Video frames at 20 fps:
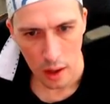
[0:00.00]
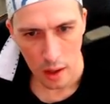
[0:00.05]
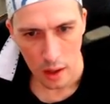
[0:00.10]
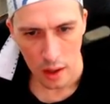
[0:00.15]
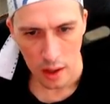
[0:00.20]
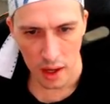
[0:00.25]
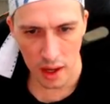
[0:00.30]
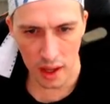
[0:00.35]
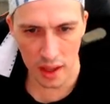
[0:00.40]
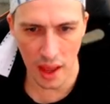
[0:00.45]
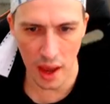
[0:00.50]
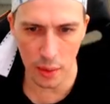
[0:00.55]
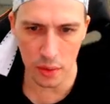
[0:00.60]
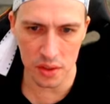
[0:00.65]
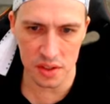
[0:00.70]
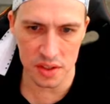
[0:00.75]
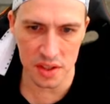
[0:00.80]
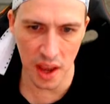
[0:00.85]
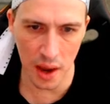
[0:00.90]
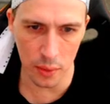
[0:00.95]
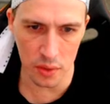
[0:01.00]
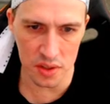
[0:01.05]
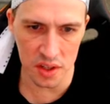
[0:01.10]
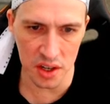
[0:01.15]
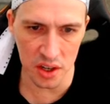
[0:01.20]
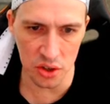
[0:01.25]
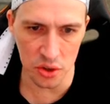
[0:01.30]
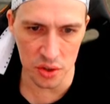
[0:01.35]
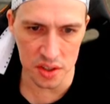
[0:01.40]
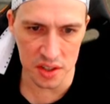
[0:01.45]
Yeah, that was
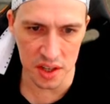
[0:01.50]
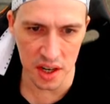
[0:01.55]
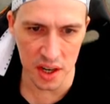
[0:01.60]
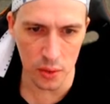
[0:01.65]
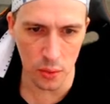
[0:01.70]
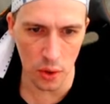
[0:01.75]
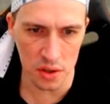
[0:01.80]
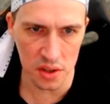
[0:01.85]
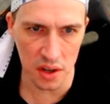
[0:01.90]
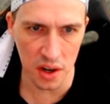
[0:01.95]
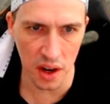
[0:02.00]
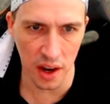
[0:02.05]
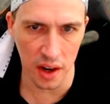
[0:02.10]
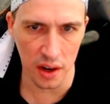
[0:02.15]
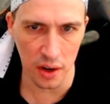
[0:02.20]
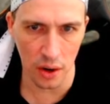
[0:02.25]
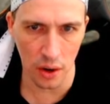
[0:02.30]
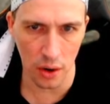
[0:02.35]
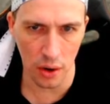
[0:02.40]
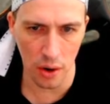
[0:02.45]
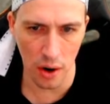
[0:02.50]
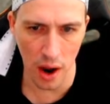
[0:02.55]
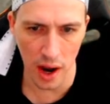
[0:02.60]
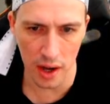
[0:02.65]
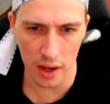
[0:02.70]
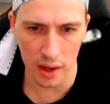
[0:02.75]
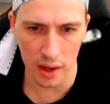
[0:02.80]
interesting, wasn't it? All right.